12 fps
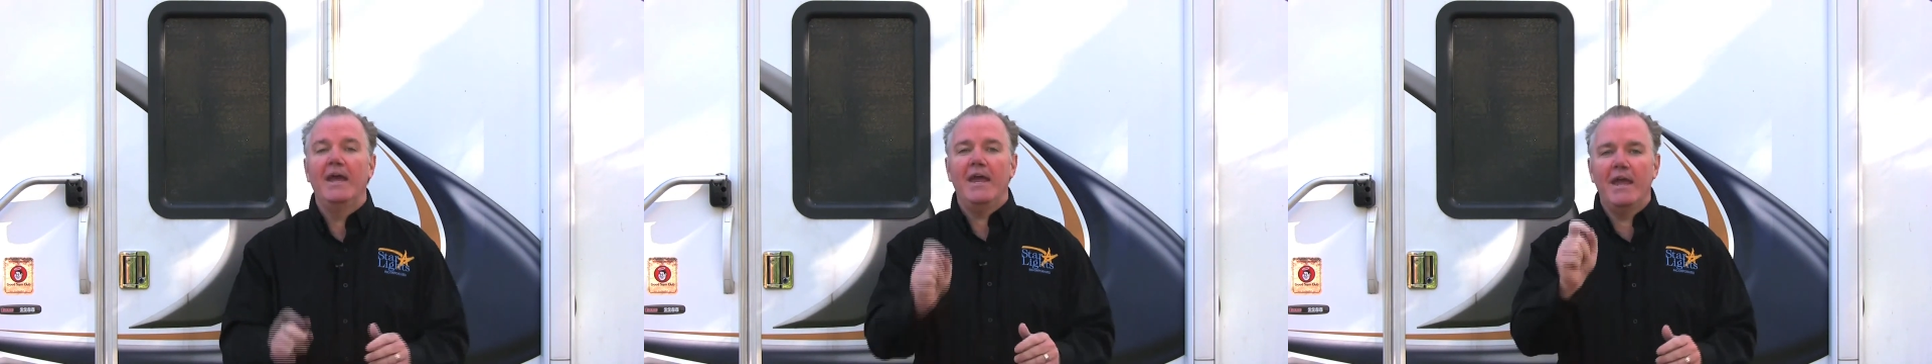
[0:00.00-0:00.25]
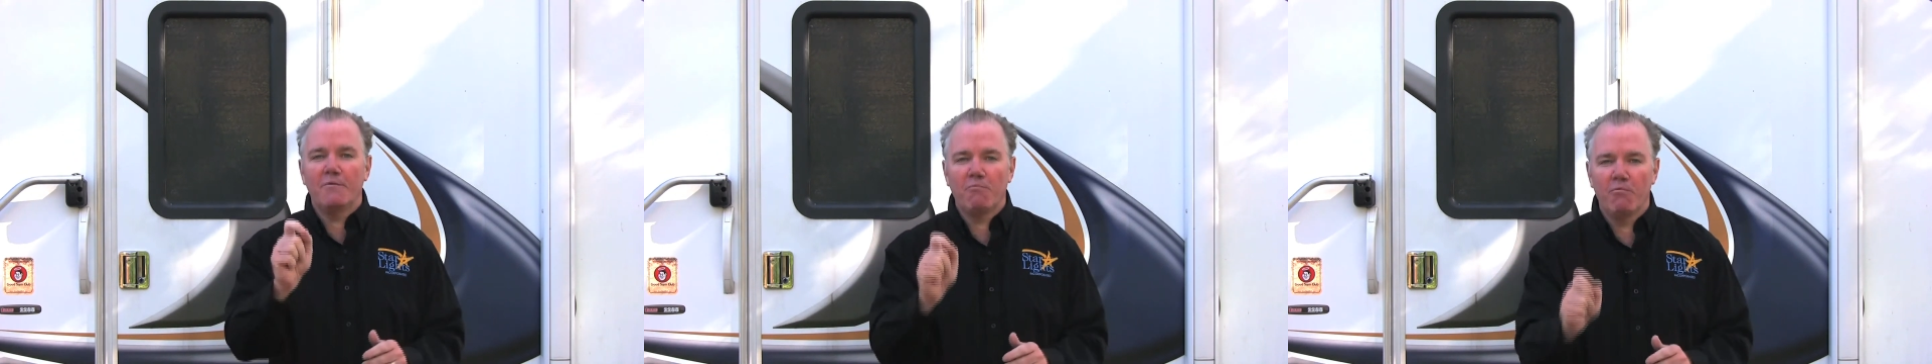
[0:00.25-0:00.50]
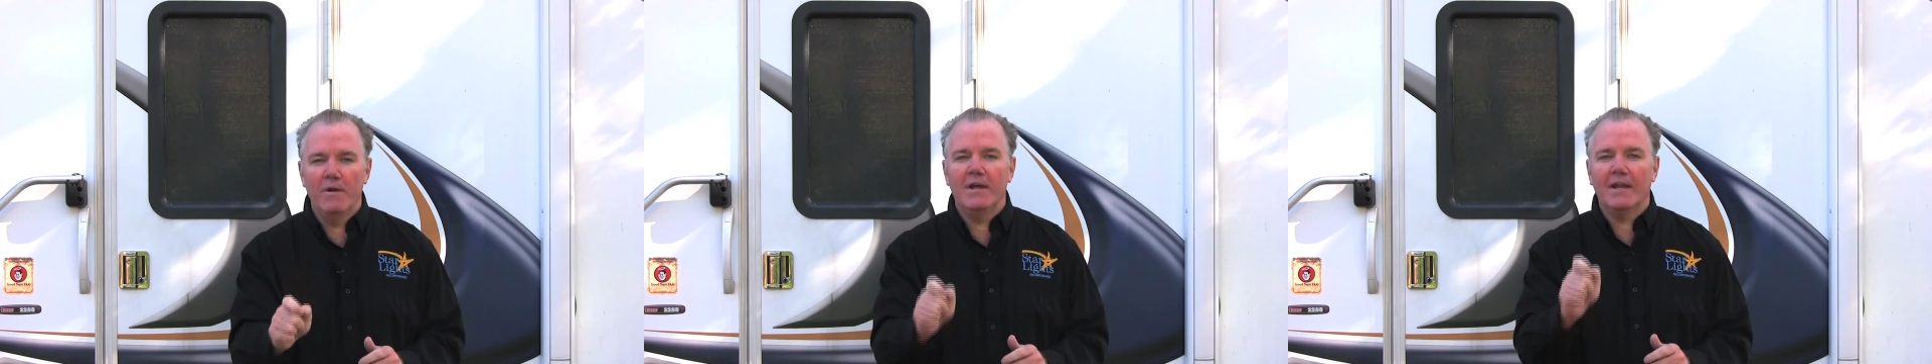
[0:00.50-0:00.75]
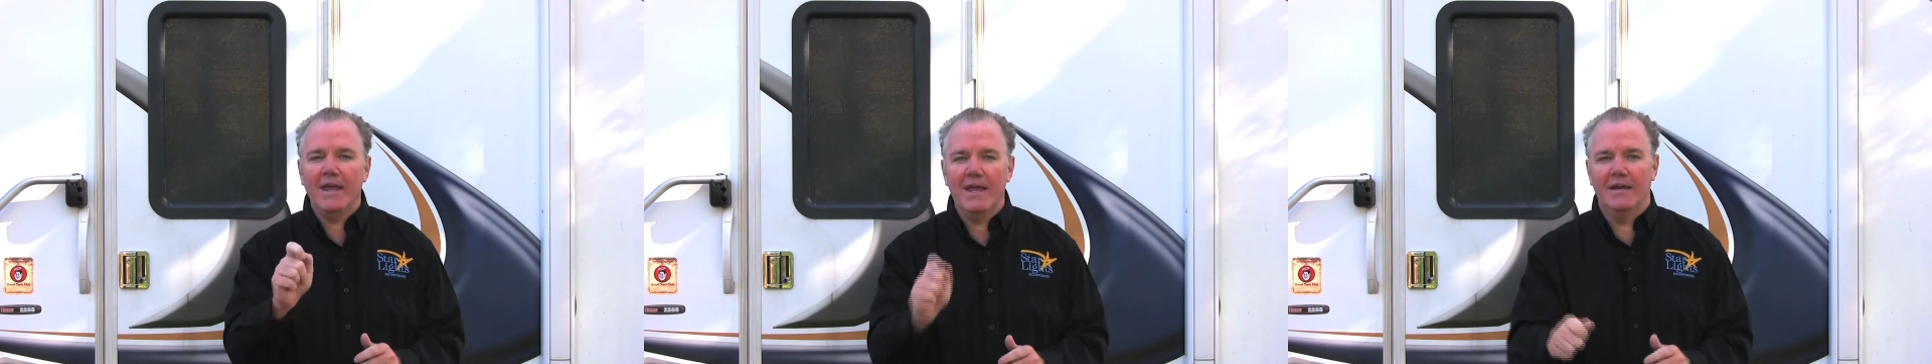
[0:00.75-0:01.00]
It
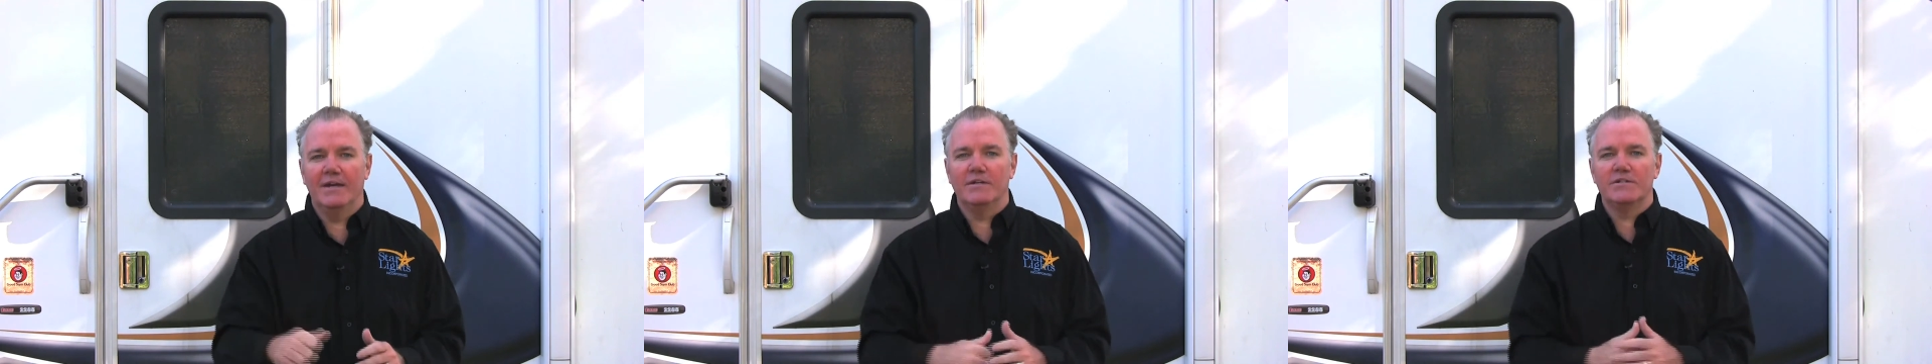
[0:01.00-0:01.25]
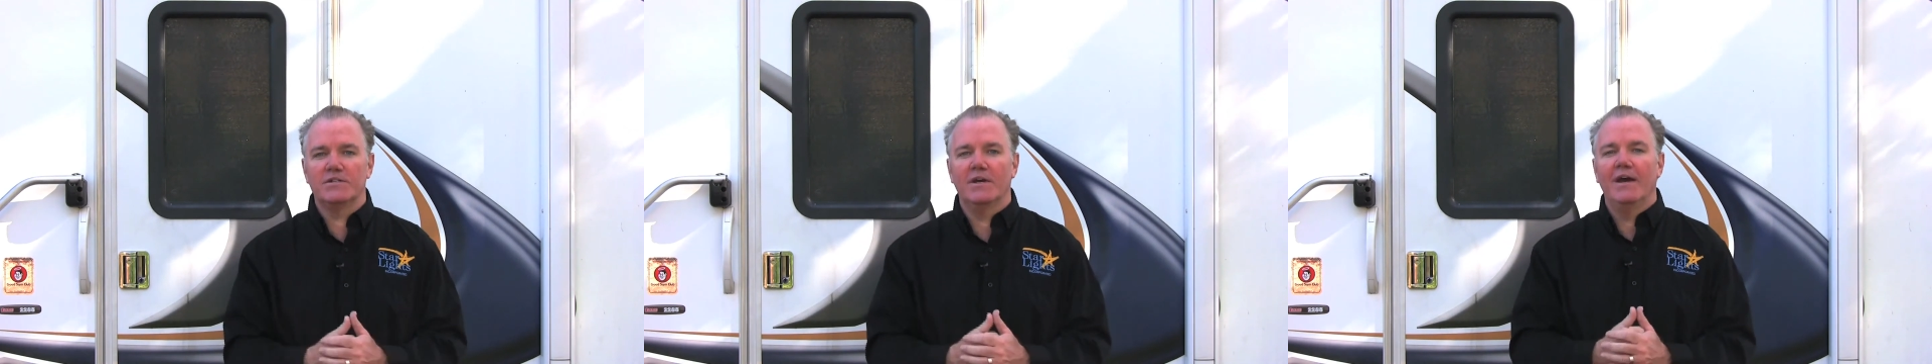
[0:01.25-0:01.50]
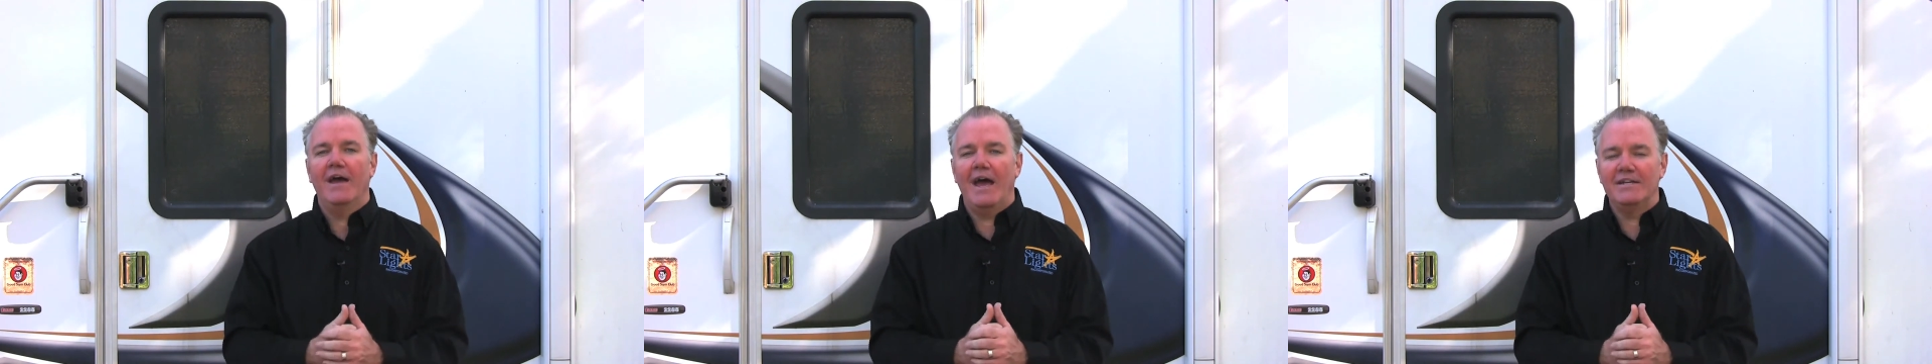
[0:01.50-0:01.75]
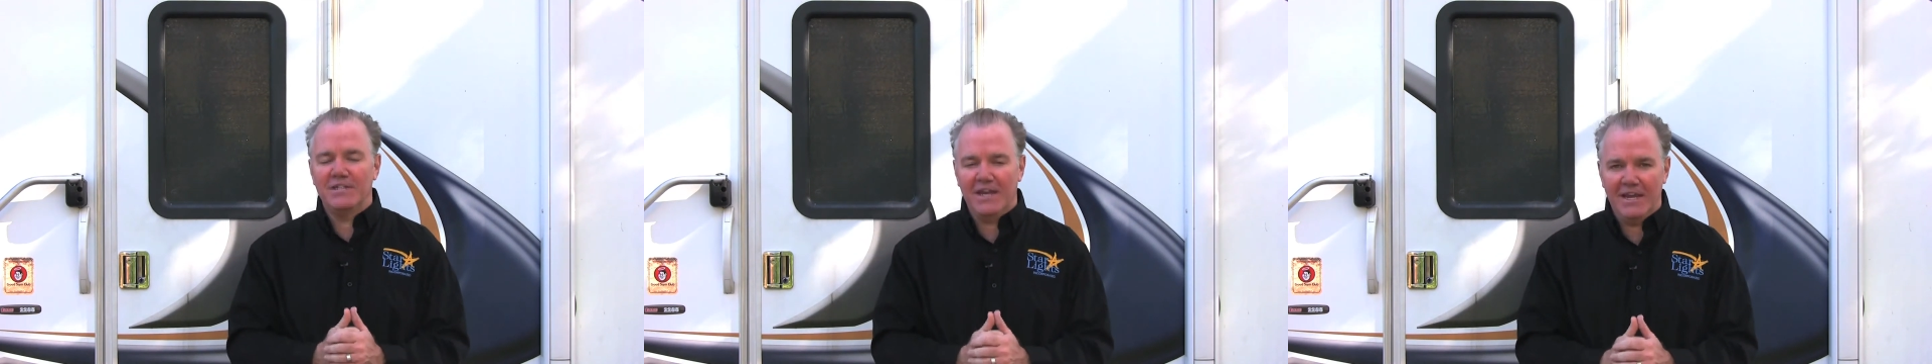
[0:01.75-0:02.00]
really is
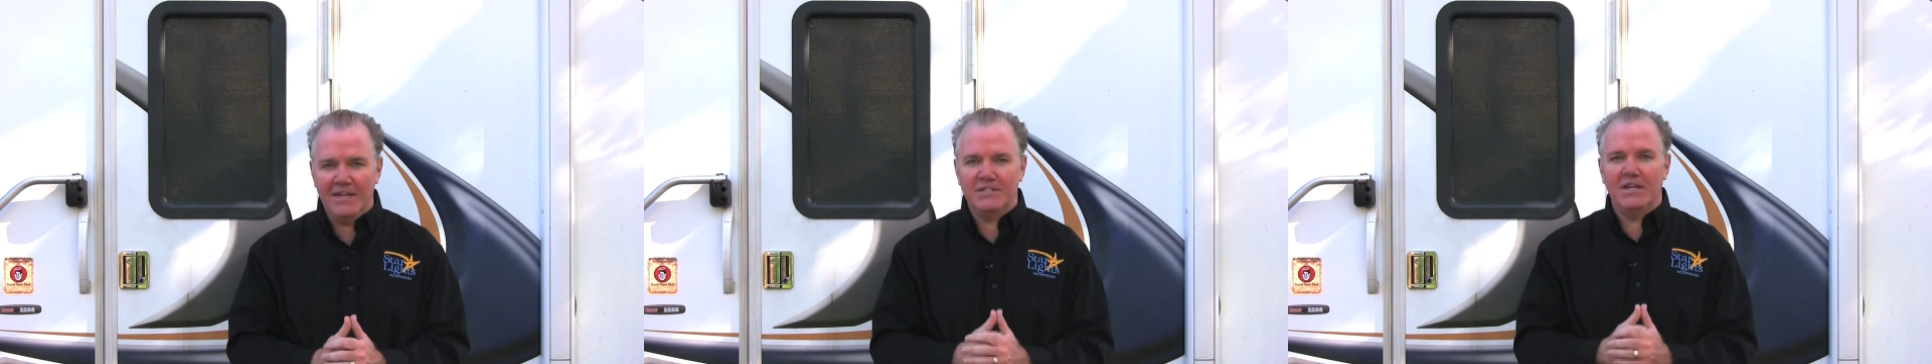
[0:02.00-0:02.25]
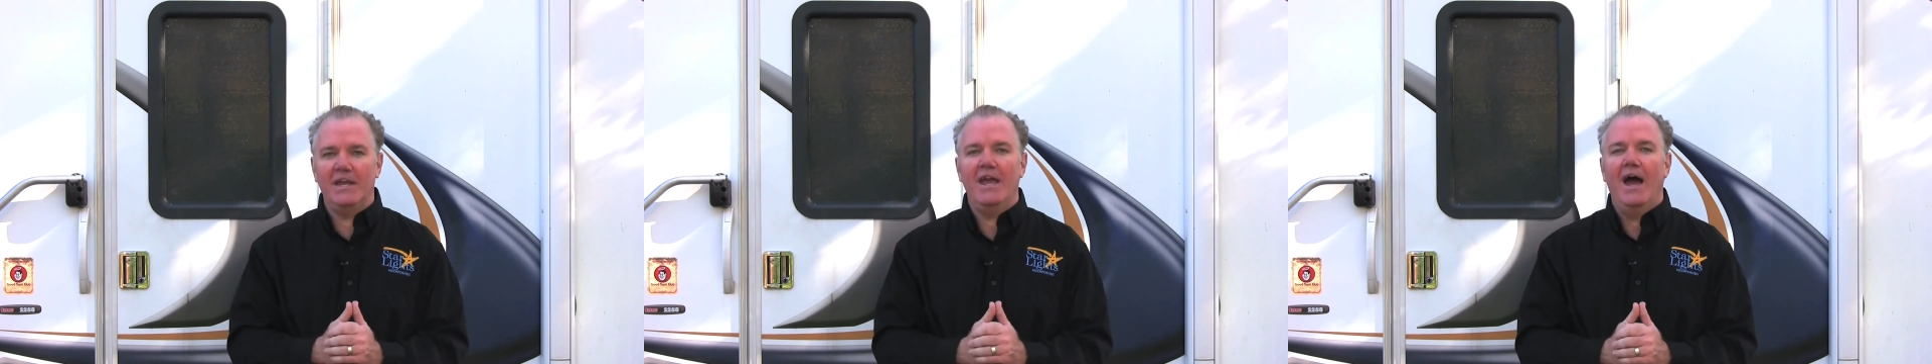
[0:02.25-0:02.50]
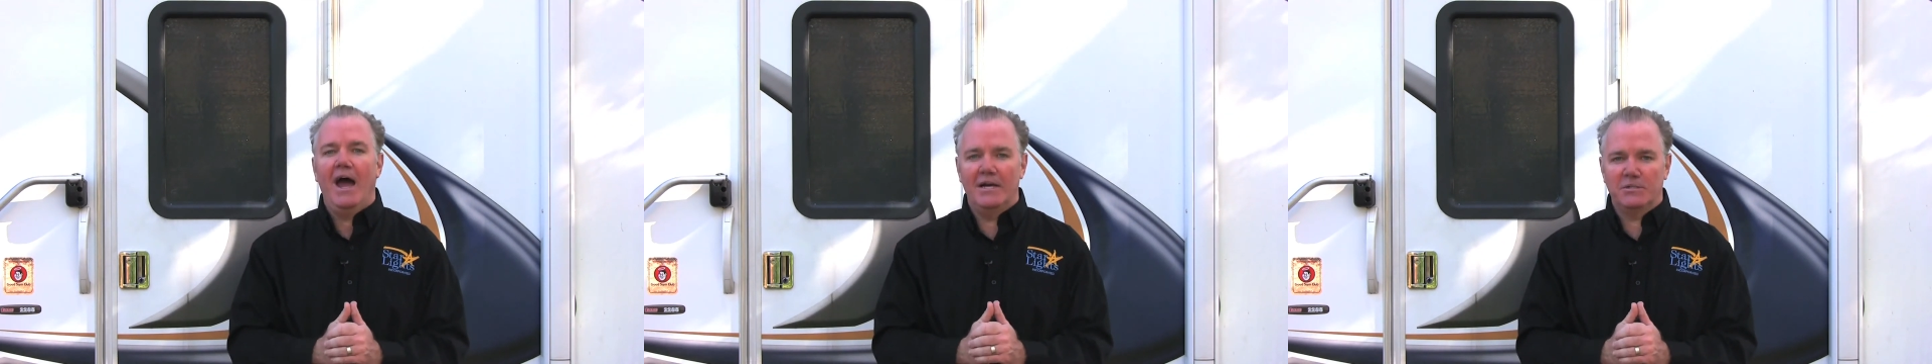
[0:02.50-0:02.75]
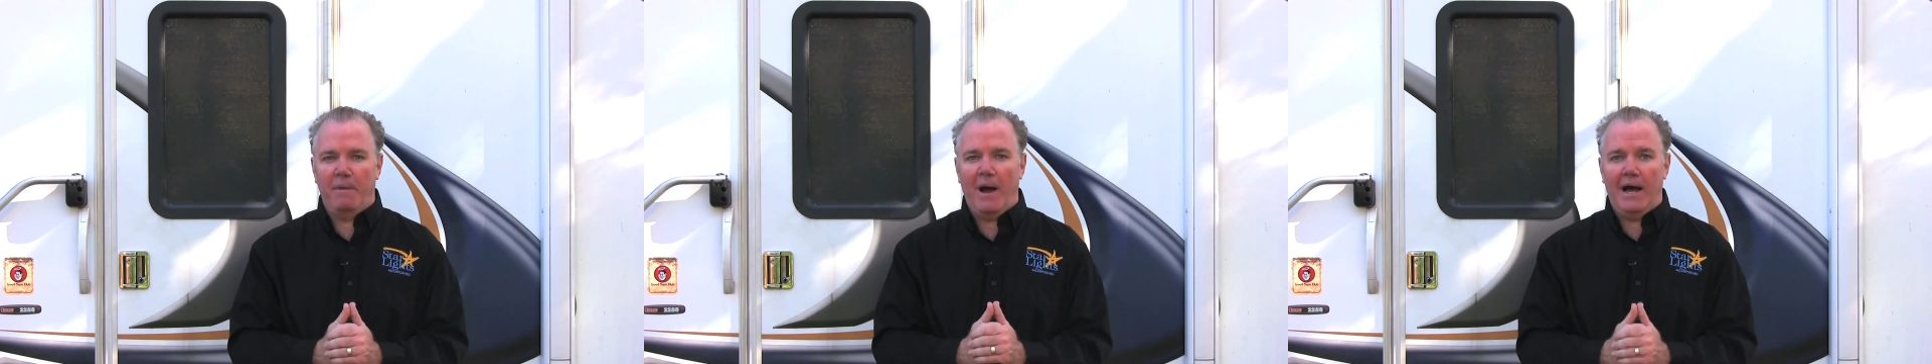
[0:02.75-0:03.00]
as easy
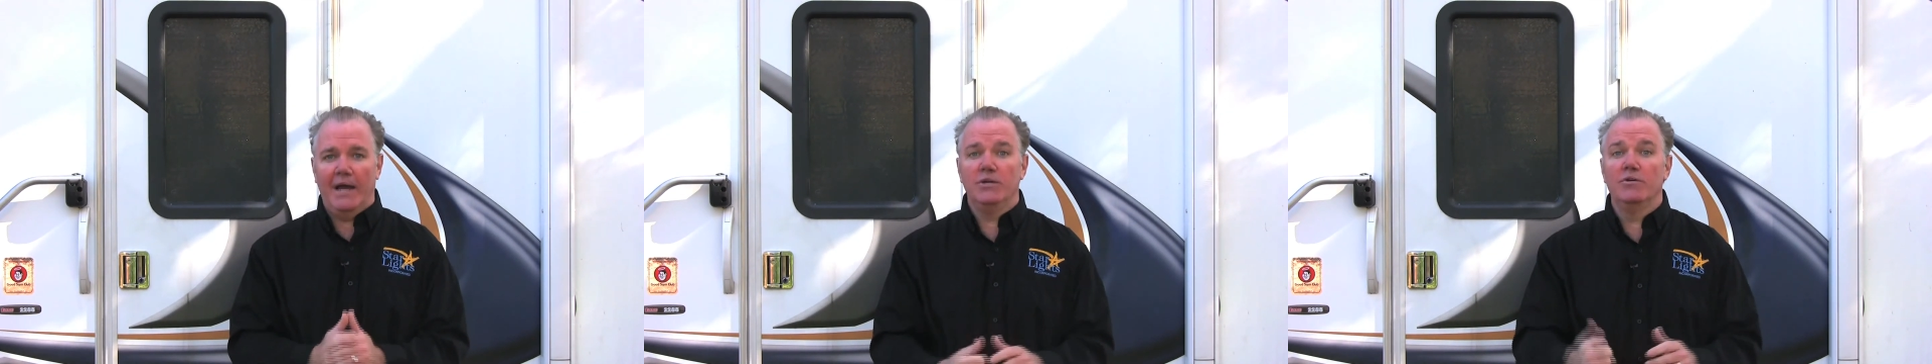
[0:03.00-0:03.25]
as pie.